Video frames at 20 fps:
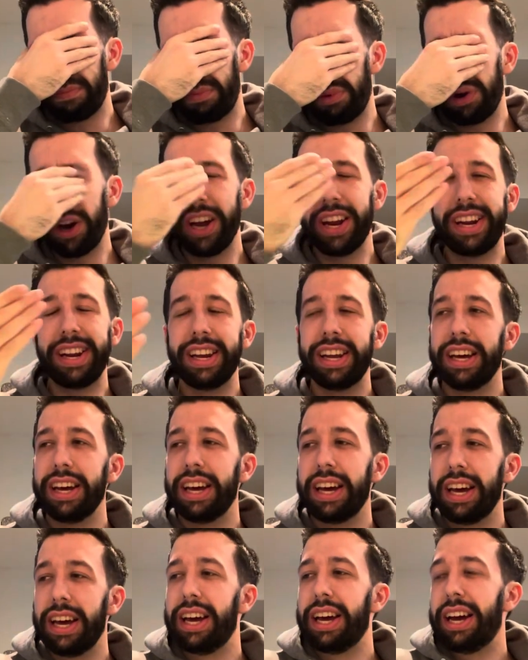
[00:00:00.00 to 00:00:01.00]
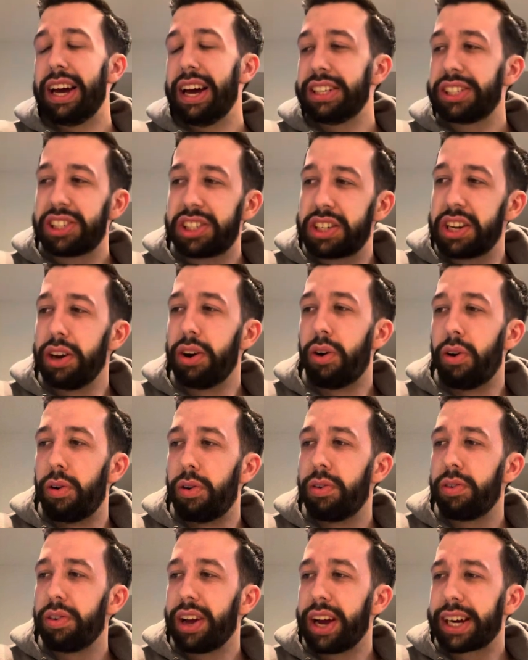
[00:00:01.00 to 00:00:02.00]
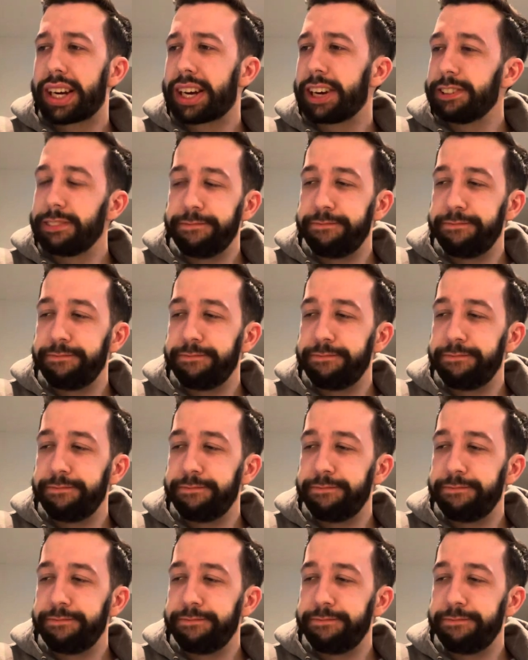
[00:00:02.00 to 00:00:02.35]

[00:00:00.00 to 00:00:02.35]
but still, like,